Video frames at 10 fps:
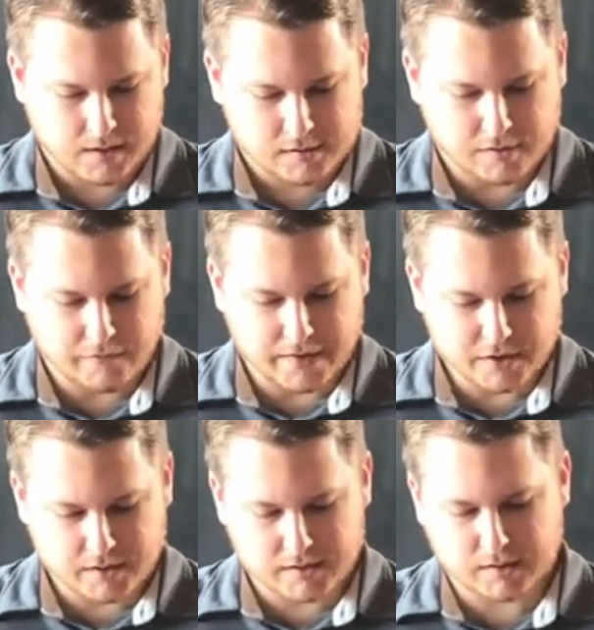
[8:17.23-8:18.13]
So I
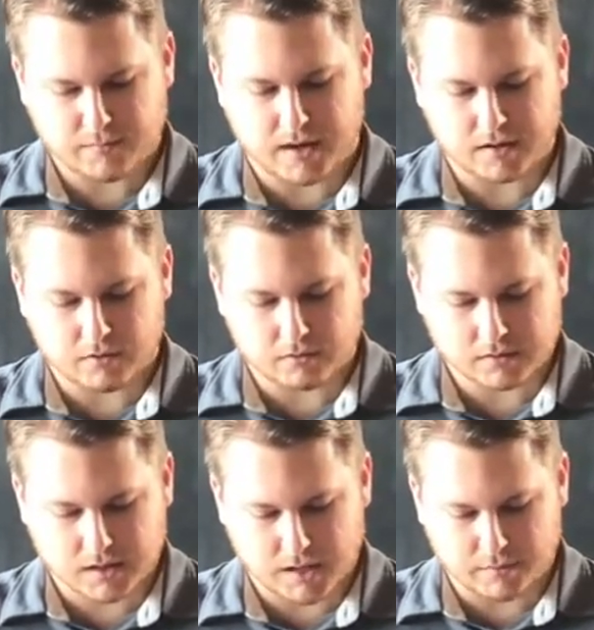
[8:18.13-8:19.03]
ventured into my local
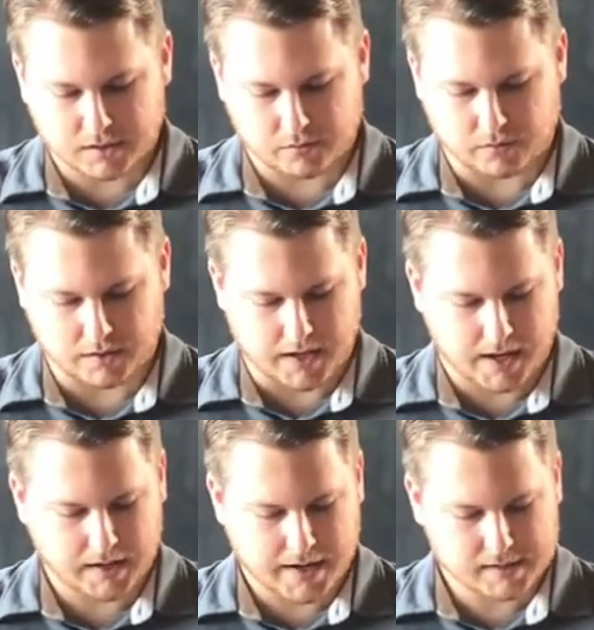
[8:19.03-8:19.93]
Starbucks one
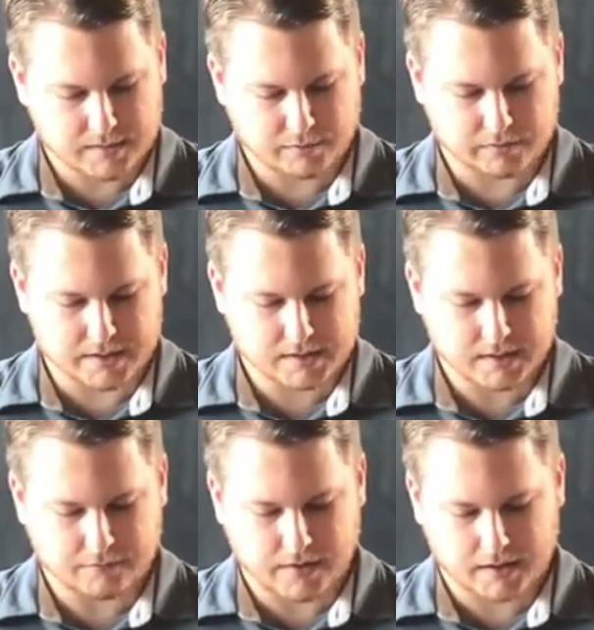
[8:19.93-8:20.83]
day and asked the
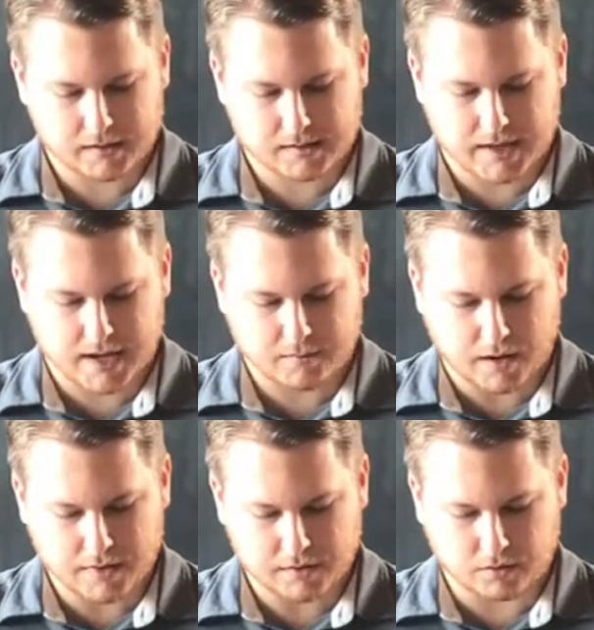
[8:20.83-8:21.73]
barista if I could stand
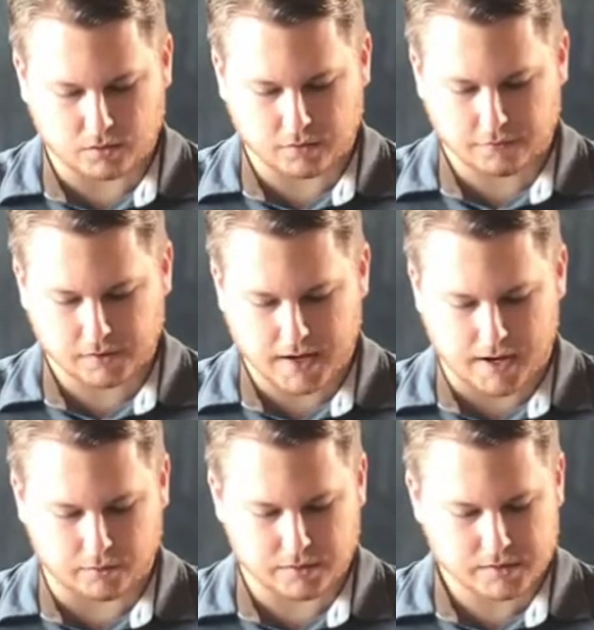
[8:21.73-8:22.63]
by the door for an
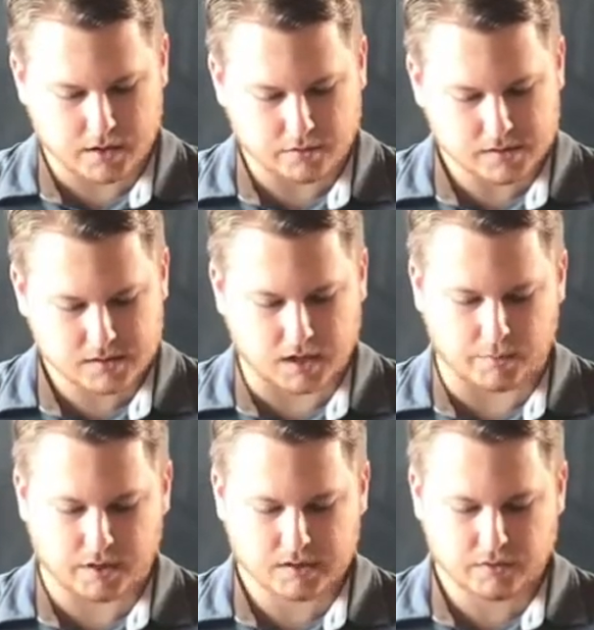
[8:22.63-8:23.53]
hour or so as a
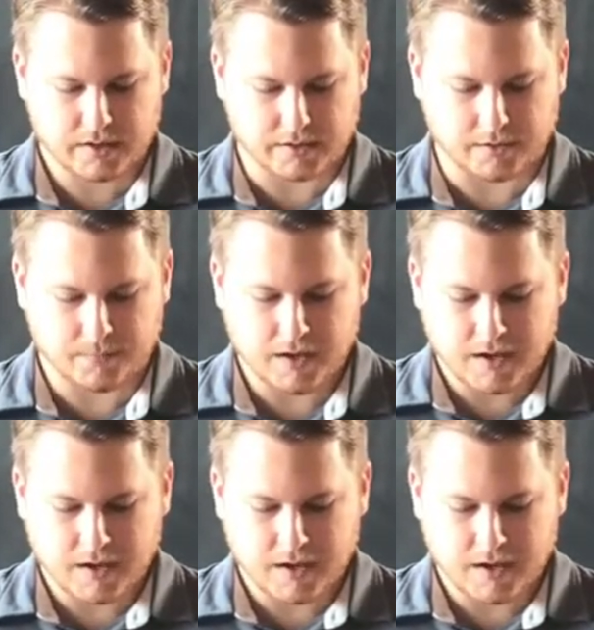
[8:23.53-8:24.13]
Starbucks greeter.